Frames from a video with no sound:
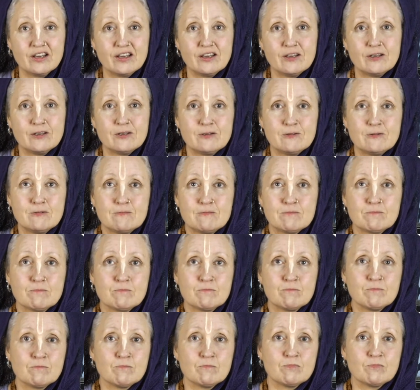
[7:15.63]

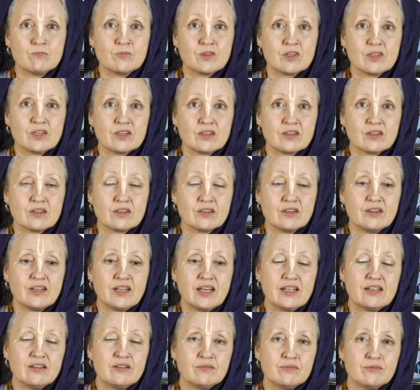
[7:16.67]

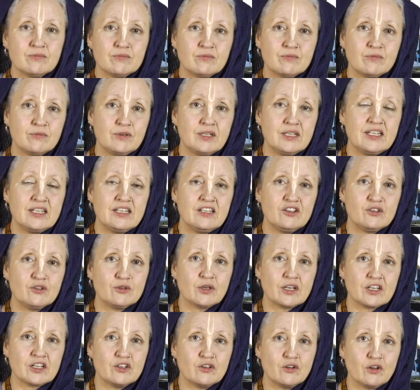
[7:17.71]
then we need to
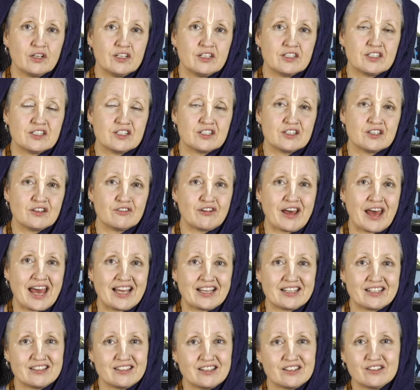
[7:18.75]
acknowledge the
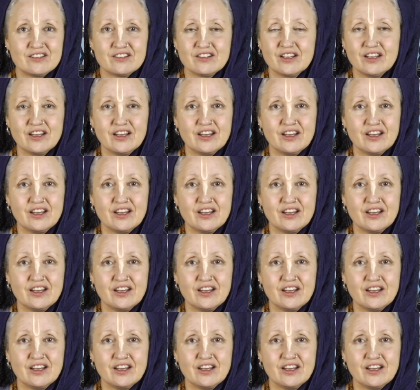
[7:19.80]
fact that